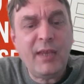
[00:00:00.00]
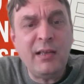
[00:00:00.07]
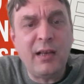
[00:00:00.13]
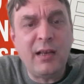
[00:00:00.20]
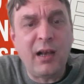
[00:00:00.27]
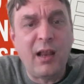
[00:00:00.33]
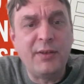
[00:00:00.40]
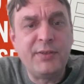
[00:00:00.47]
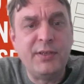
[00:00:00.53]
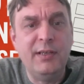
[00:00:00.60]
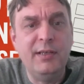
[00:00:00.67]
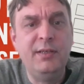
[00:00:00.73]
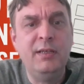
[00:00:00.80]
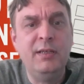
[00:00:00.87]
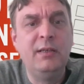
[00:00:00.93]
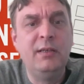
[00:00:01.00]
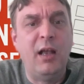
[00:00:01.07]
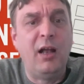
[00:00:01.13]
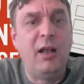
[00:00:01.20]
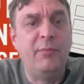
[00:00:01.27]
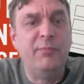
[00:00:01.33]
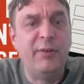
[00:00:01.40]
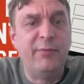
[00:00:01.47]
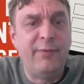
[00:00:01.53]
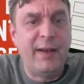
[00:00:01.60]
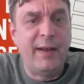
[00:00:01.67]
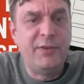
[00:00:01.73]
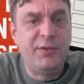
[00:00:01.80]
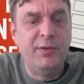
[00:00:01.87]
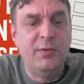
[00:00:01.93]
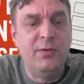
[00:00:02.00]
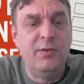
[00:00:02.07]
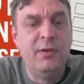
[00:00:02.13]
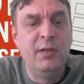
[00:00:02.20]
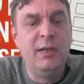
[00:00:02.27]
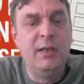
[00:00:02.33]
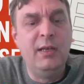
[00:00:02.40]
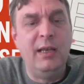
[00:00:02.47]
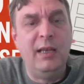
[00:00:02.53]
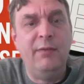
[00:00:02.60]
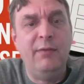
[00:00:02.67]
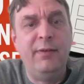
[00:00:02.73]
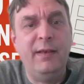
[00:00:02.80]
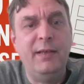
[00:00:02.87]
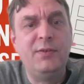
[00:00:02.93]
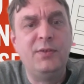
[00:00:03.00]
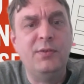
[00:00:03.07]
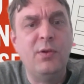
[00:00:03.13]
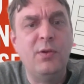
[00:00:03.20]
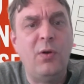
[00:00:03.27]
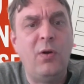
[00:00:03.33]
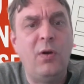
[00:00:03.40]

cluttered, unprofessional, if it's not